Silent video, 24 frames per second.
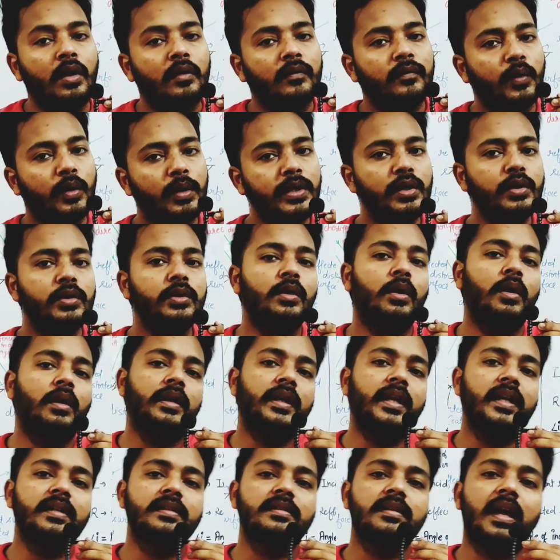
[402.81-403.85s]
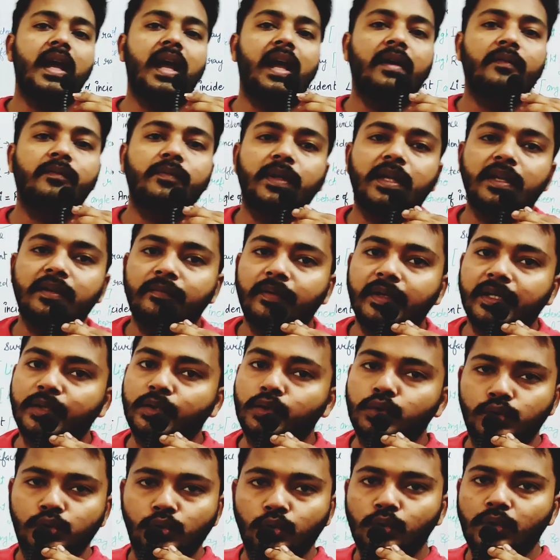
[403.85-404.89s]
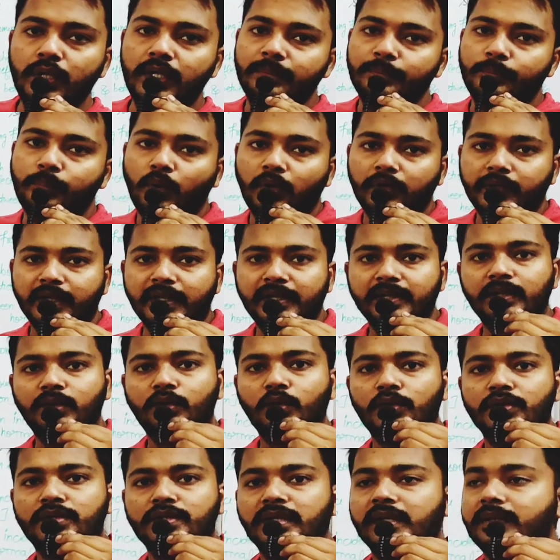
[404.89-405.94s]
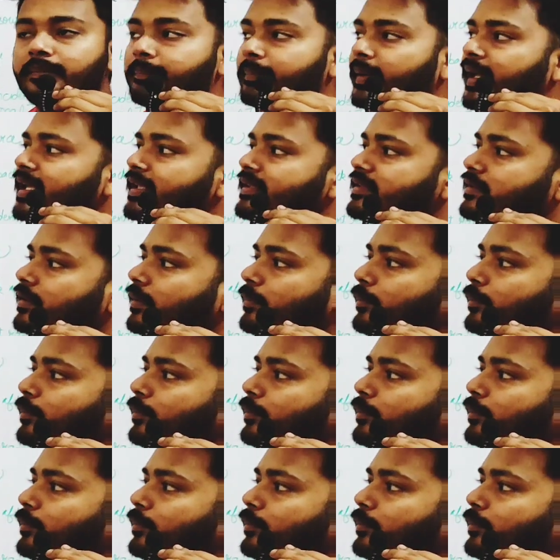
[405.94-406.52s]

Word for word: For your knowledge, I have given two important questions based